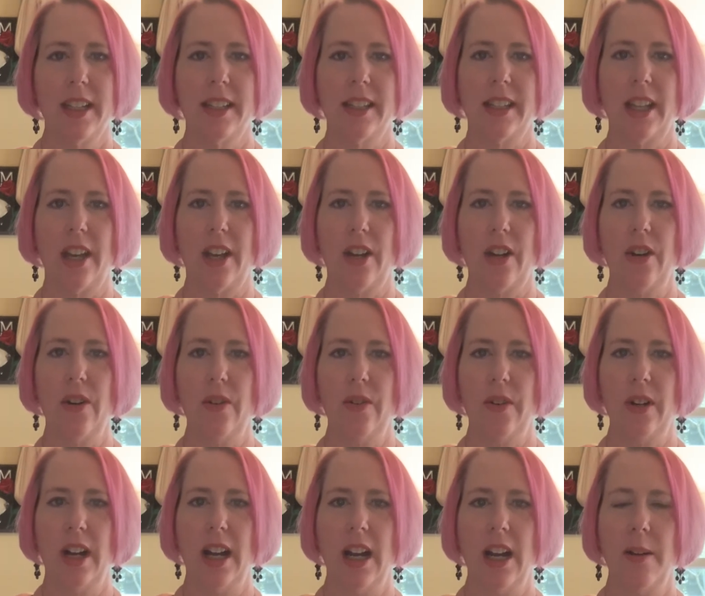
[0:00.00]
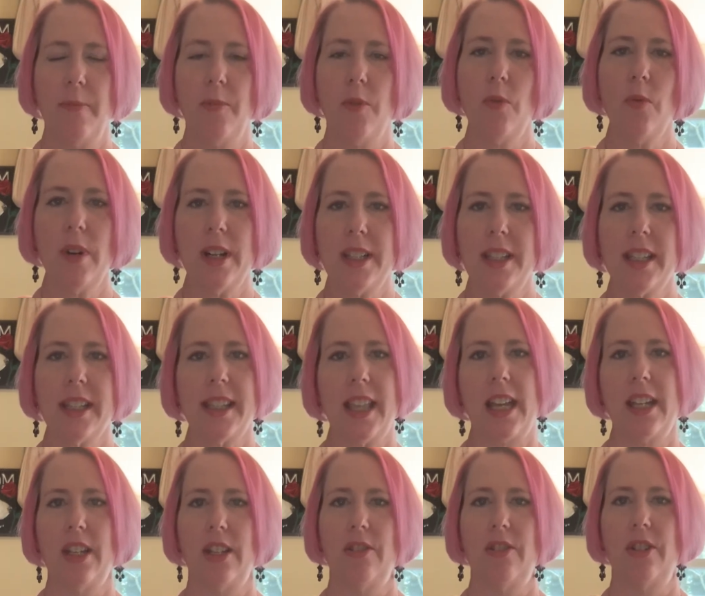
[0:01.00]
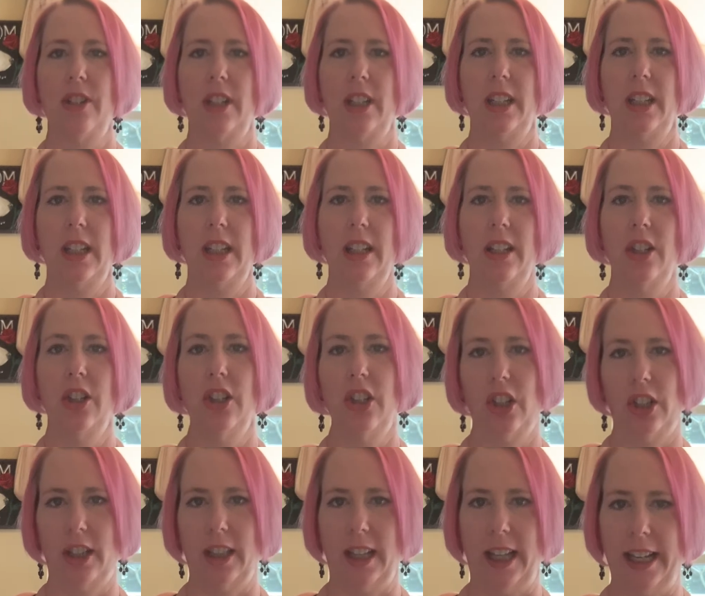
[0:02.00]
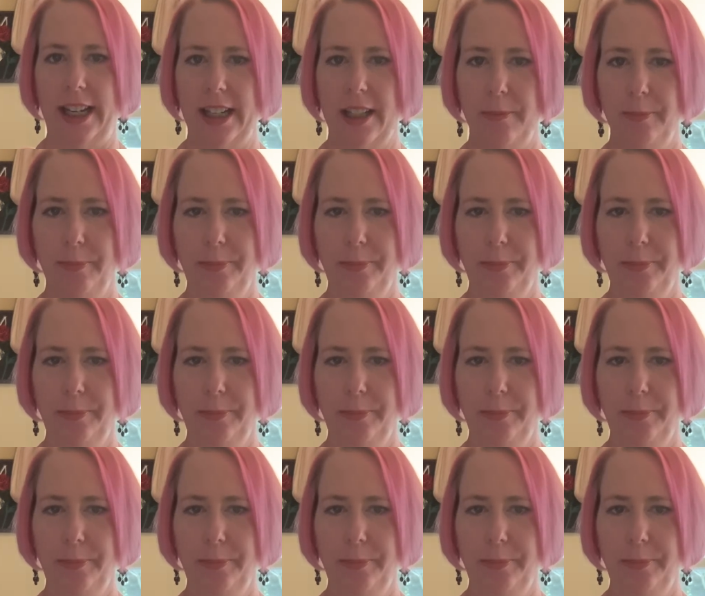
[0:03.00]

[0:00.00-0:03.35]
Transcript: So what does that usually look like?